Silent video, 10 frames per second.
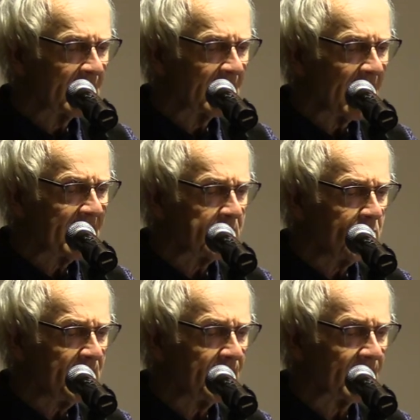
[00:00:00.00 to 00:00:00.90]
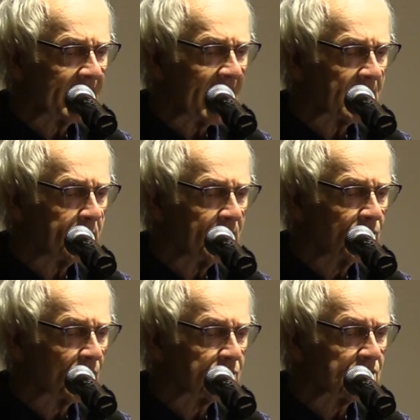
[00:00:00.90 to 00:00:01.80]
Like me, the canopy
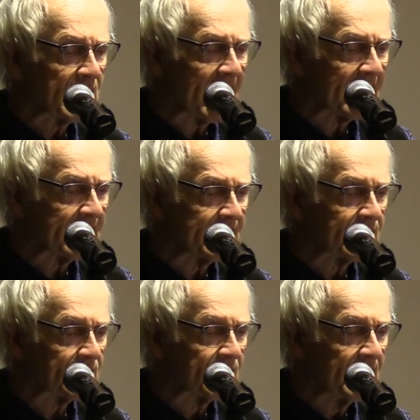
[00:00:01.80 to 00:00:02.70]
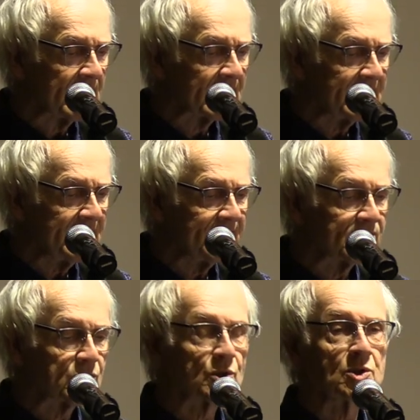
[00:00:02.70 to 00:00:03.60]
grows tired,
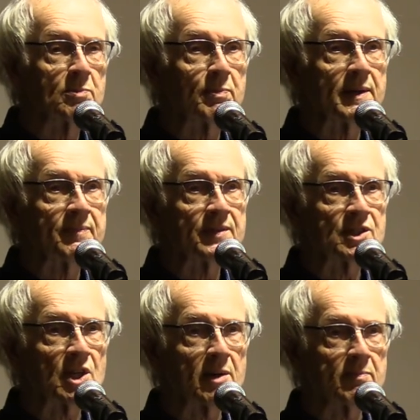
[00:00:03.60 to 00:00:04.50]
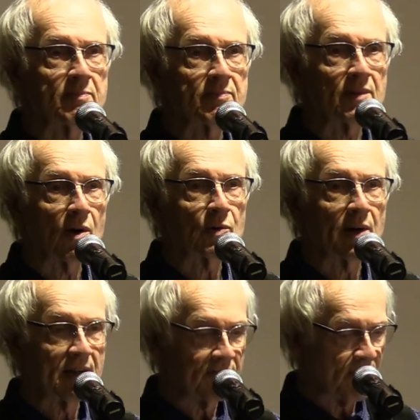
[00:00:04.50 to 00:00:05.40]
leaves droop, some
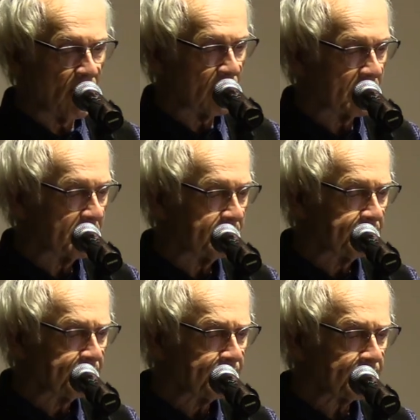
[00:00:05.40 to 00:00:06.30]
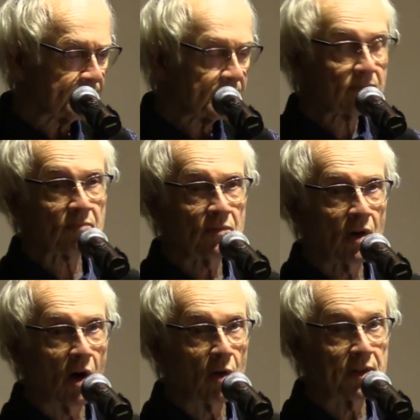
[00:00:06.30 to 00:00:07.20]
already fallen.
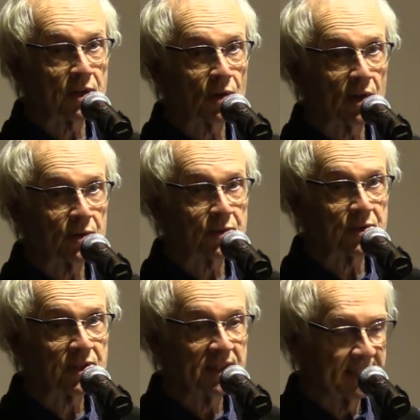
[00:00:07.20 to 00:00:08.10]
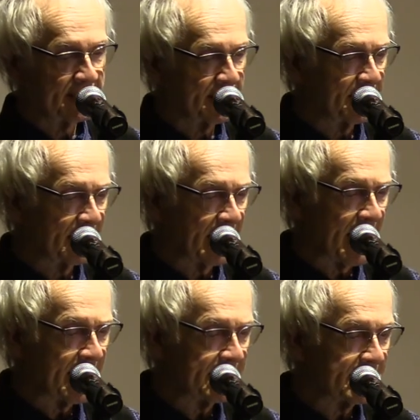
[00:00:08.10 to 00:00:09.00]
All that grows
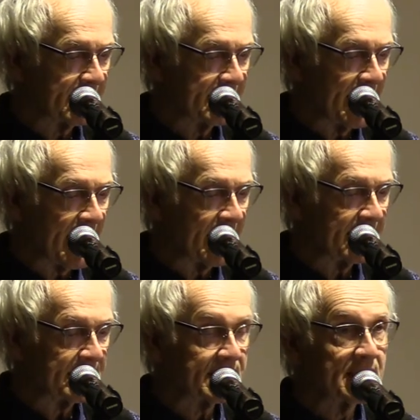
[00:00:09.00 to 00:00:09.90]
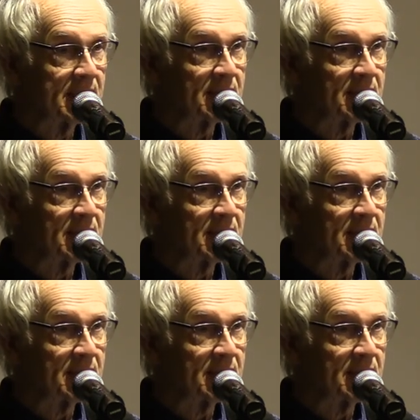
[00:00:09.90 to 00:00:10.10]
declines and dies,